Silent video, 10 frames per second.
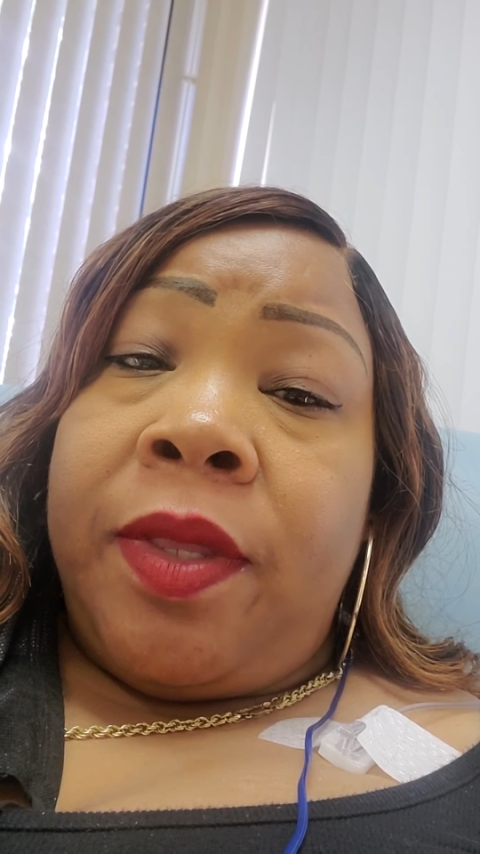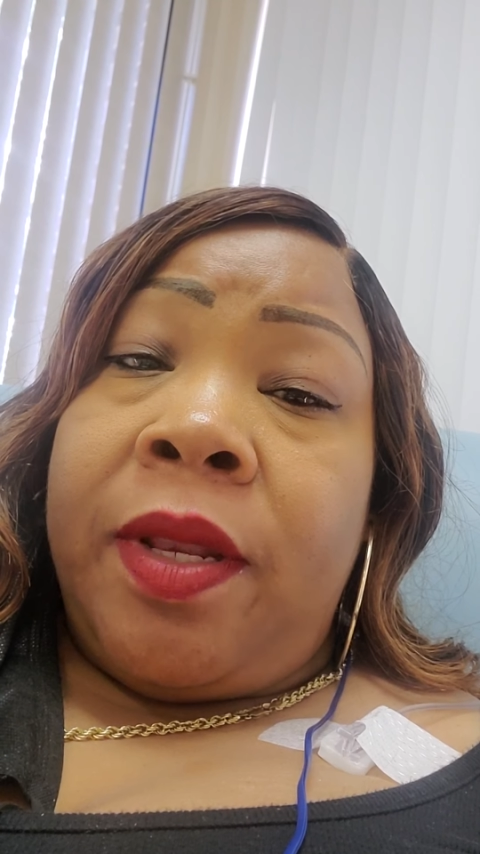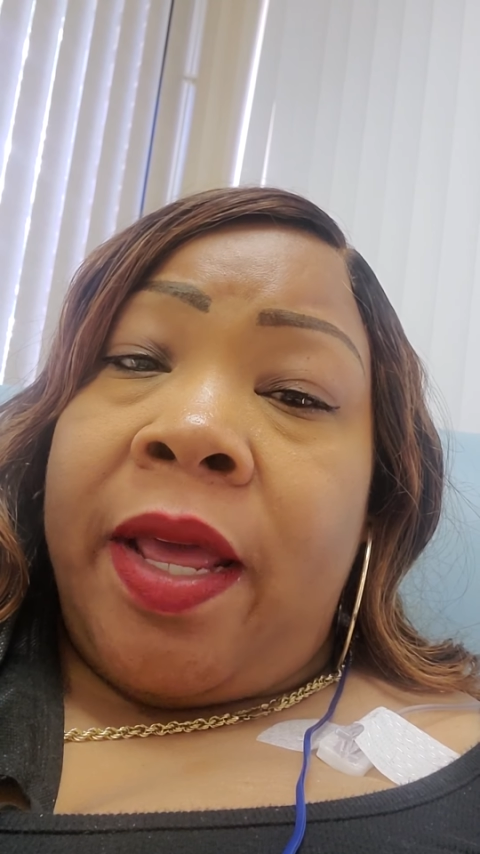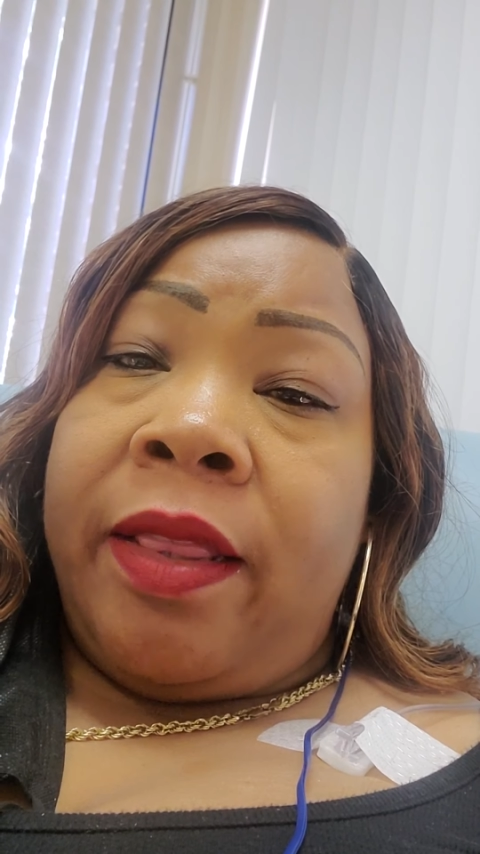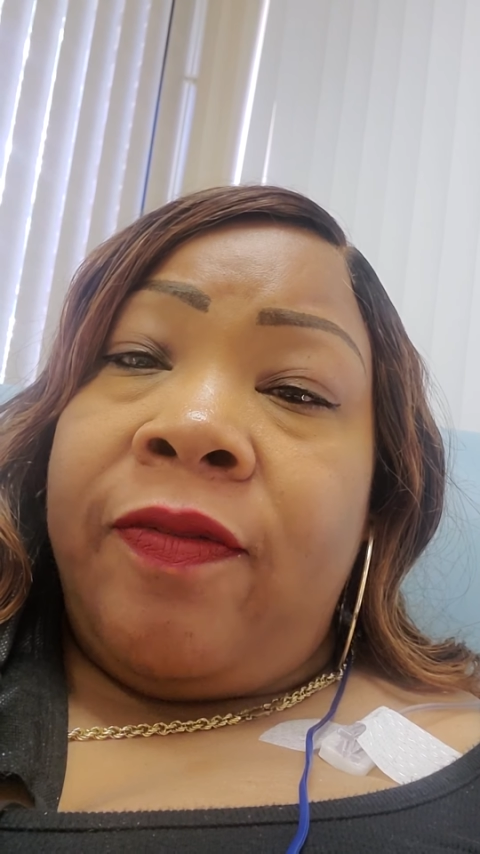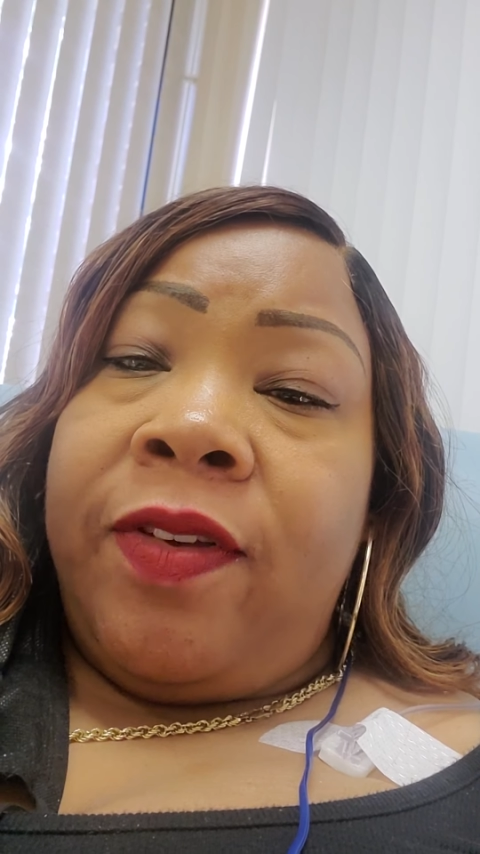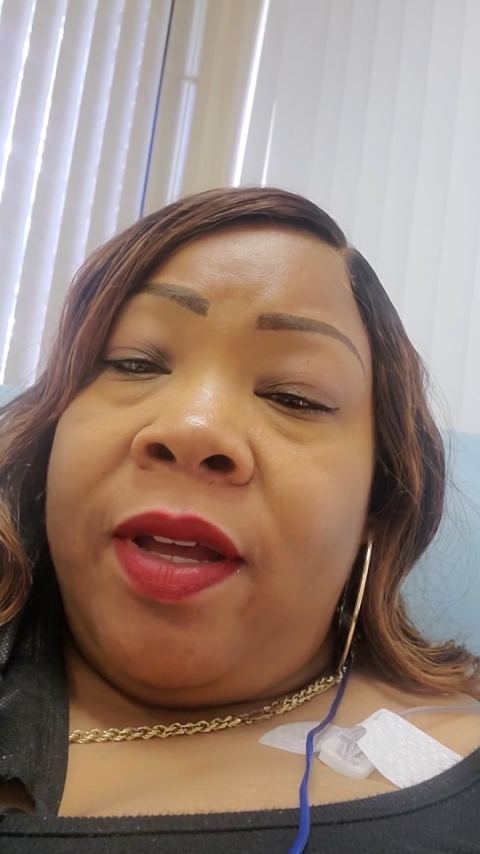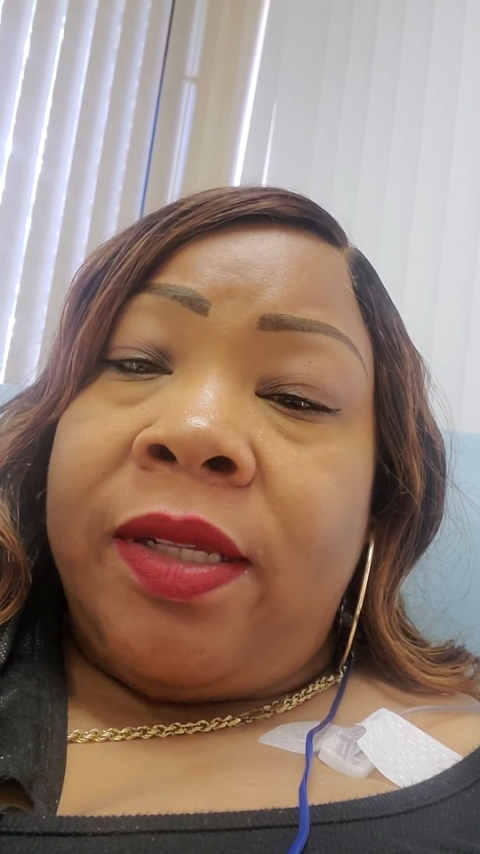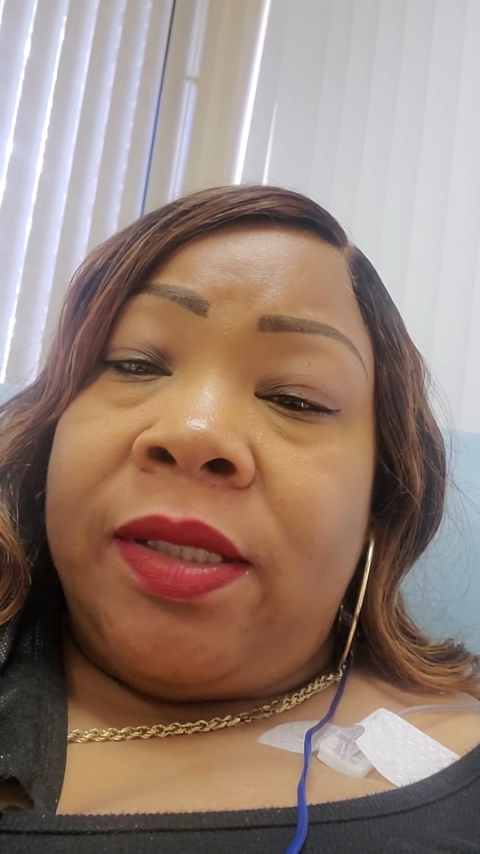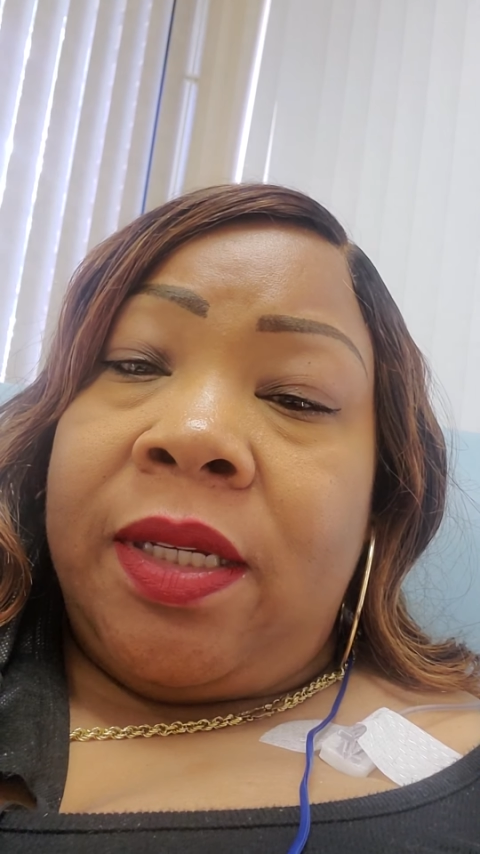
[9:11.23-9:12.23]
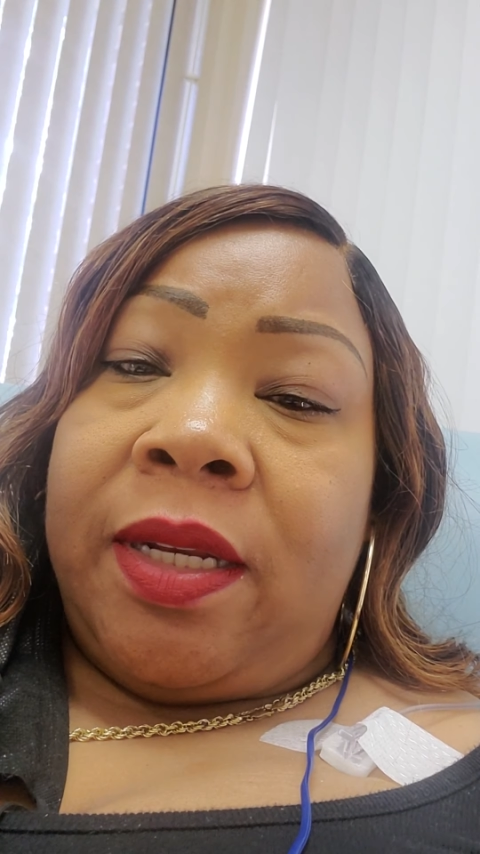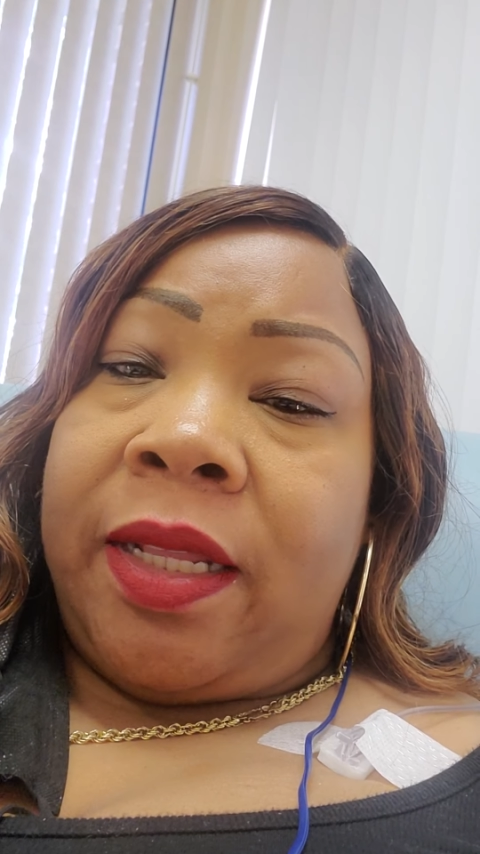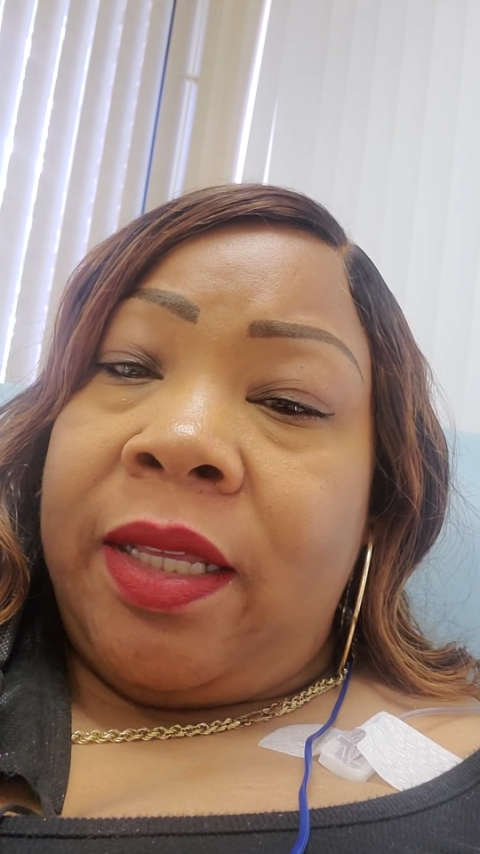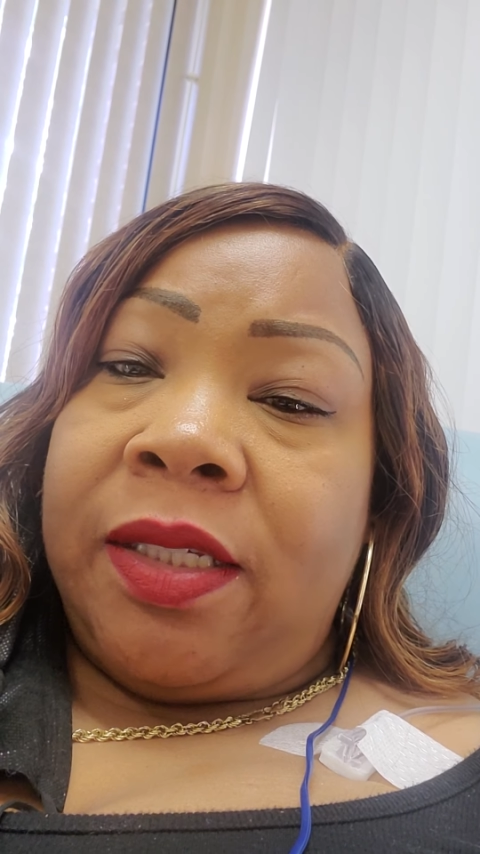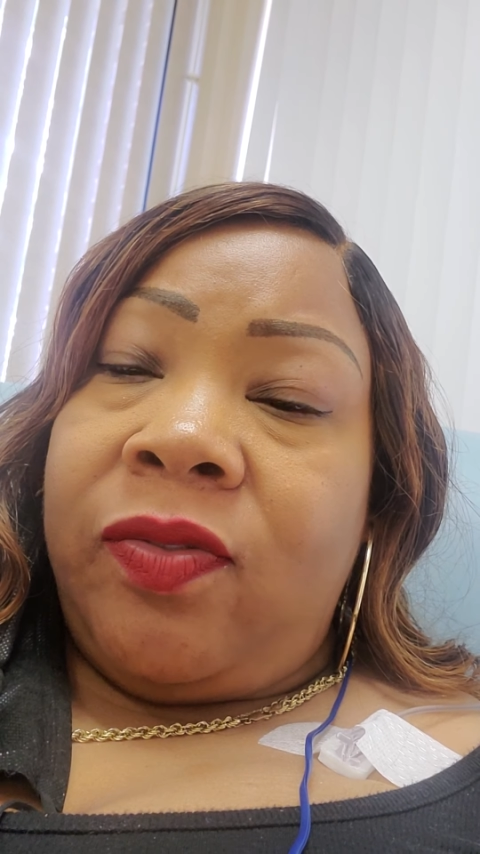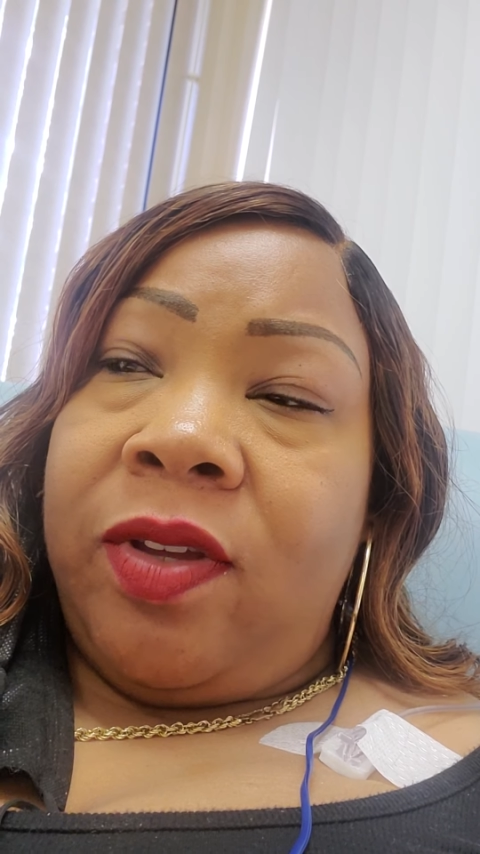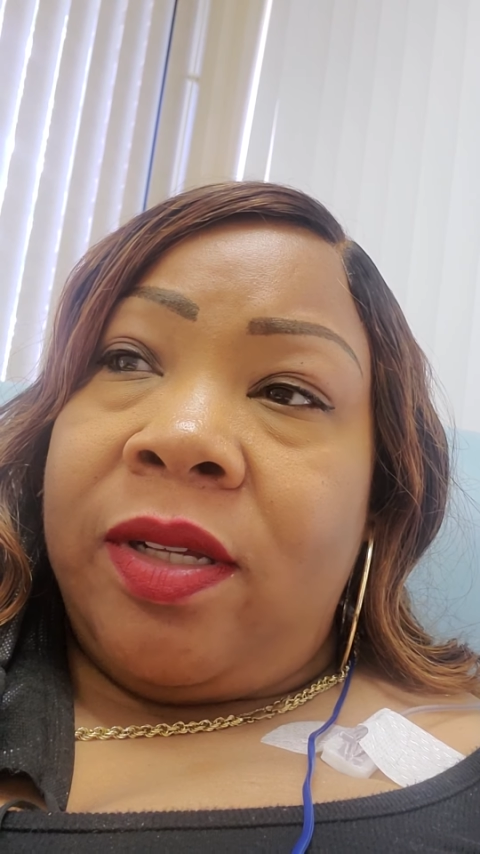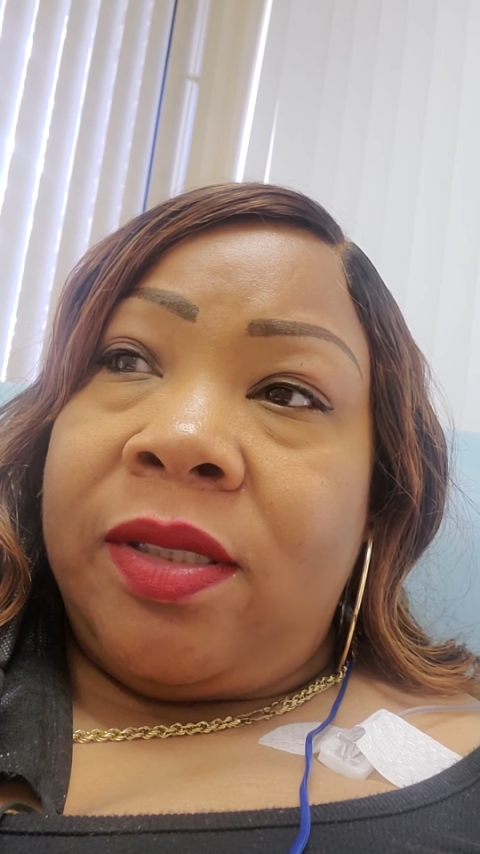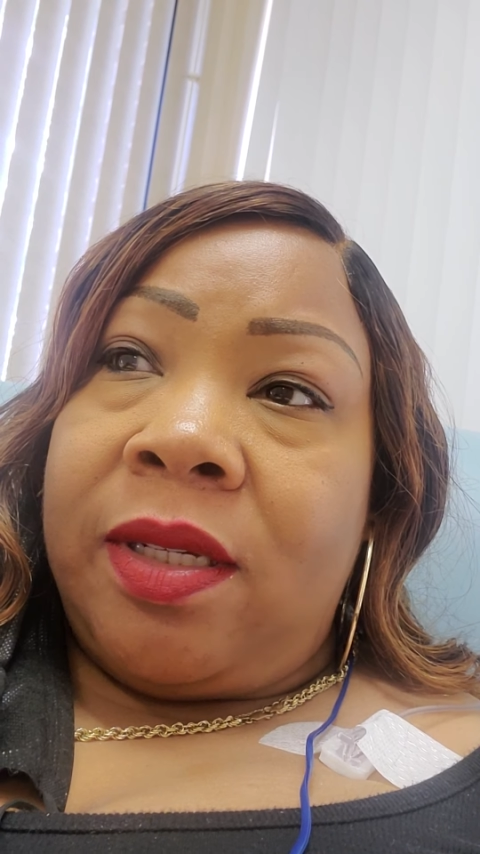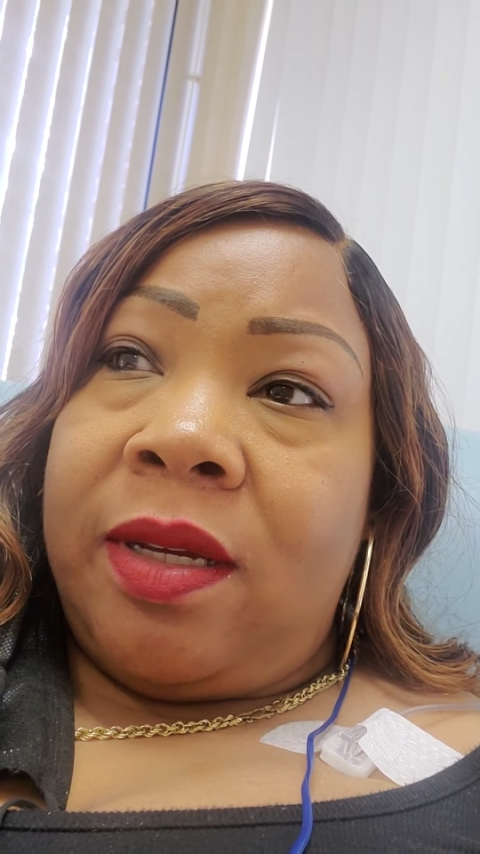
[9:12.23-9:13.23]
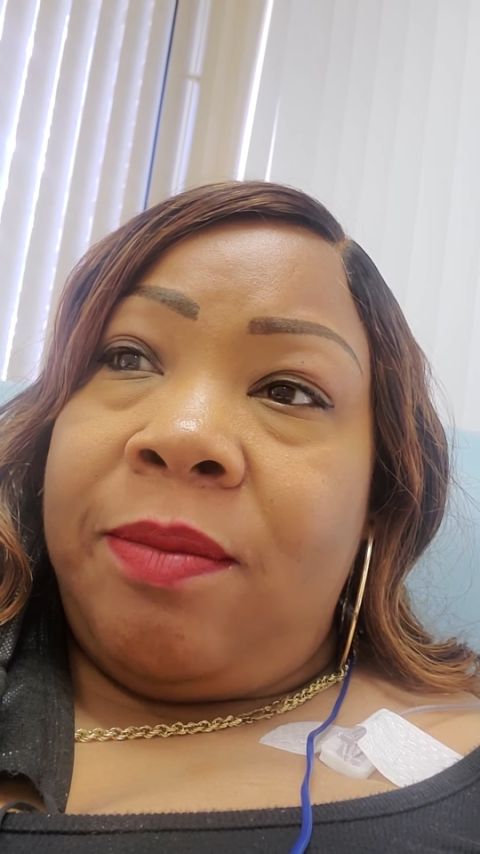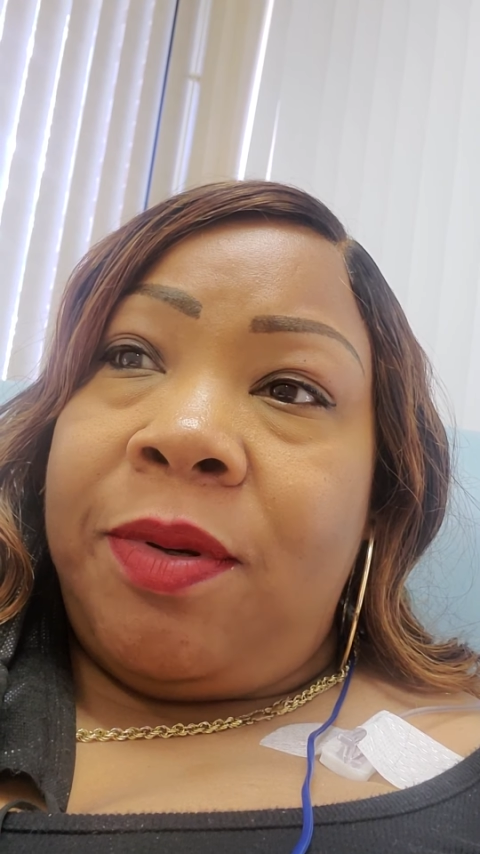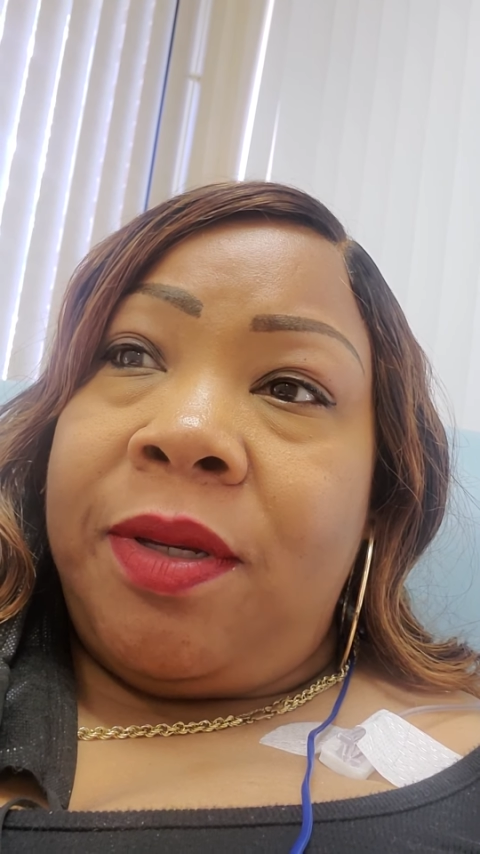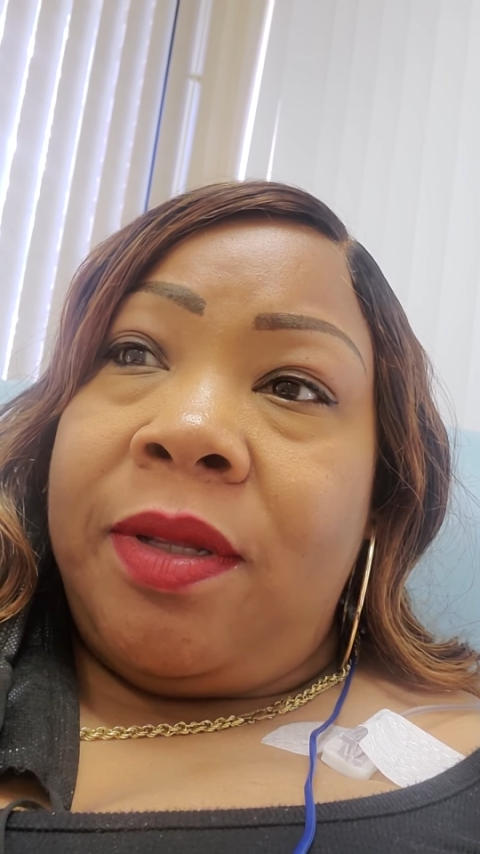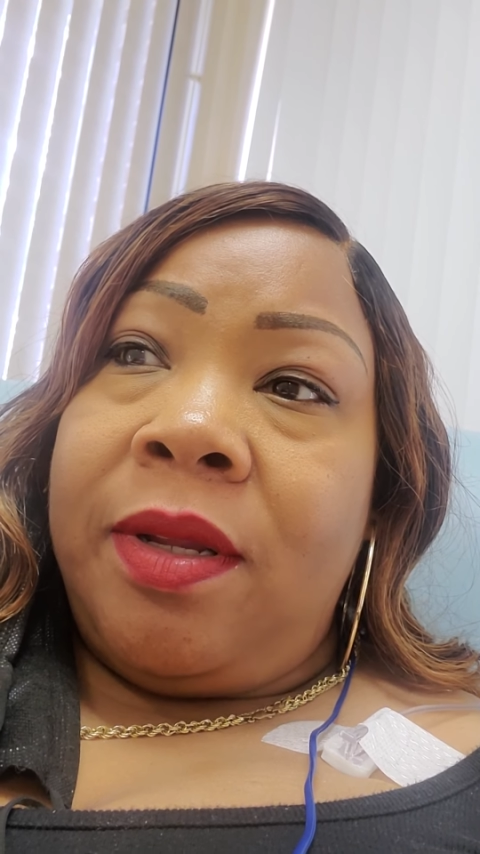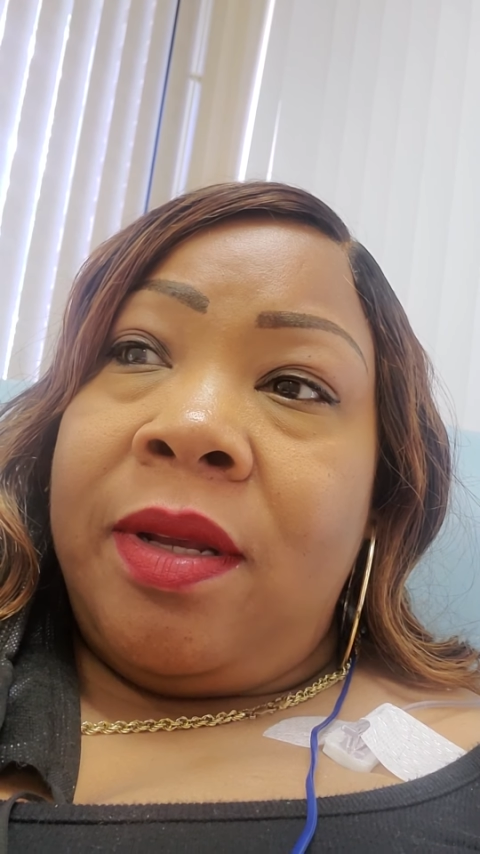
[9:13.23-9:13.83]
Not the fiance, not the ex-fiance, but